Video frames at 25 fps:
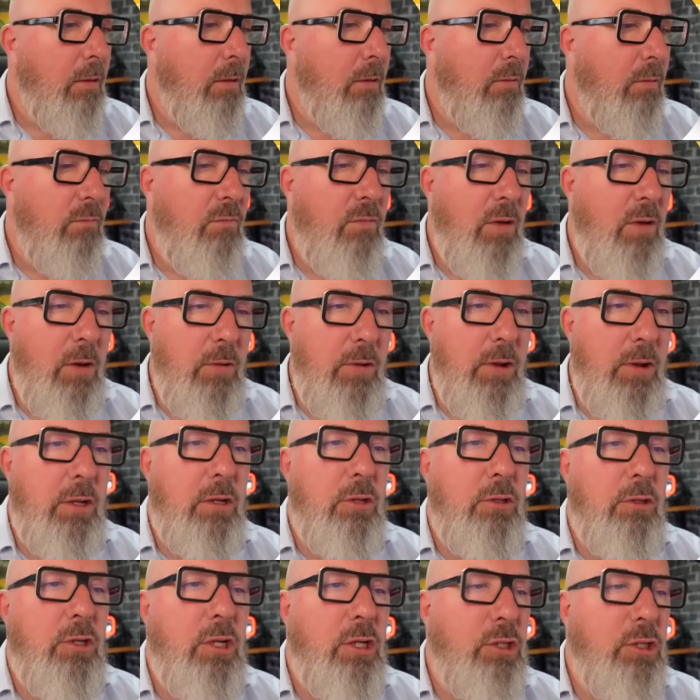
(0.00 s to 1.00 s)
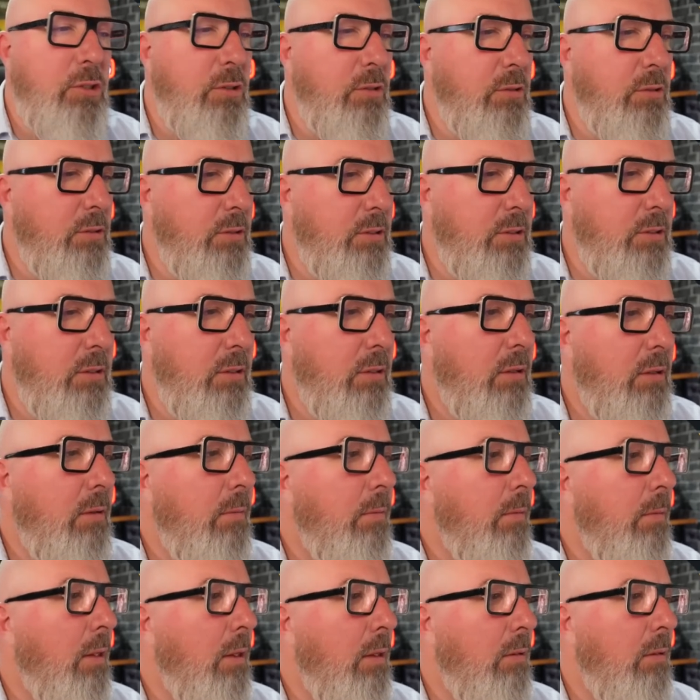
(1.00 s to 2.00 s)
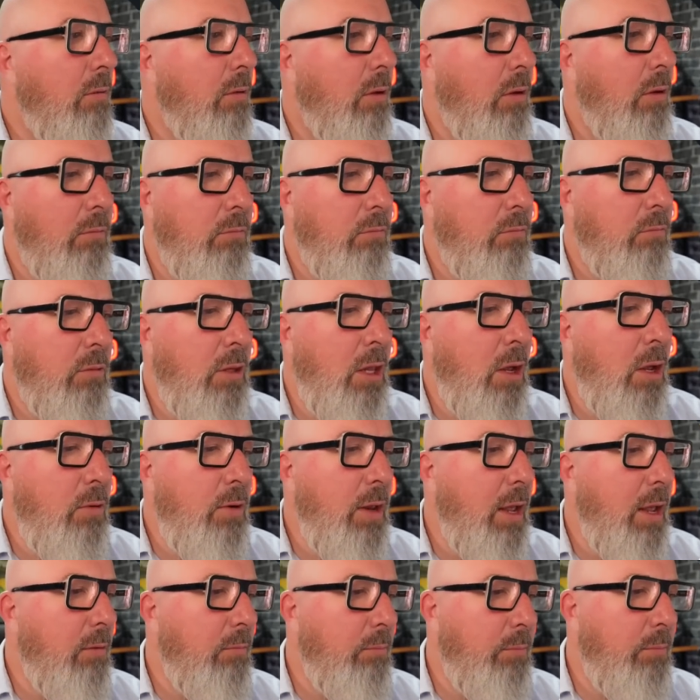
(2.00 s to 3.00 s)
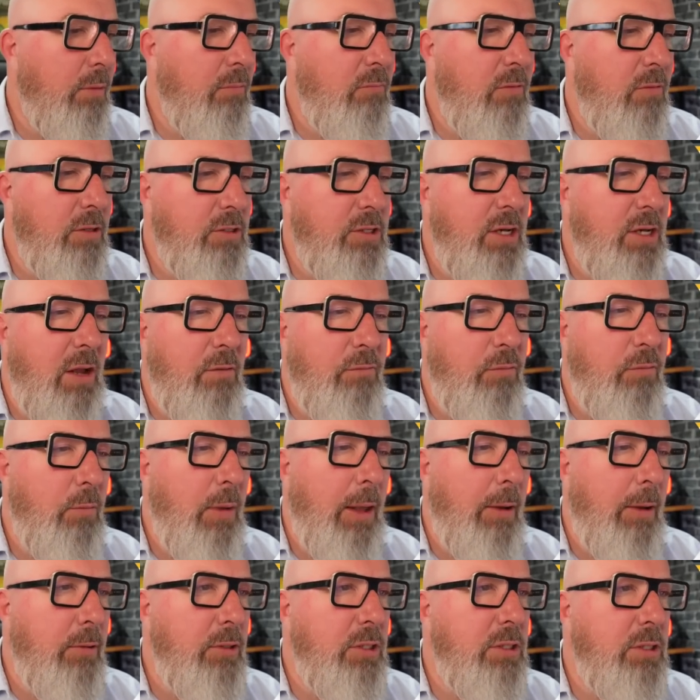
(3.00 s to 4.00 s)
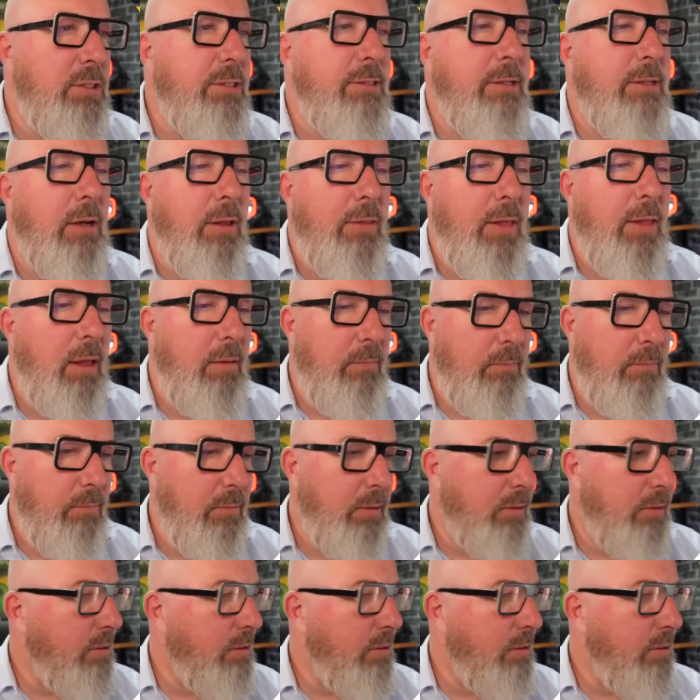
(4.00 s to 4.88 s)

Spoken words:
Varying conditions, no doubt been rented out for marriages or something like that at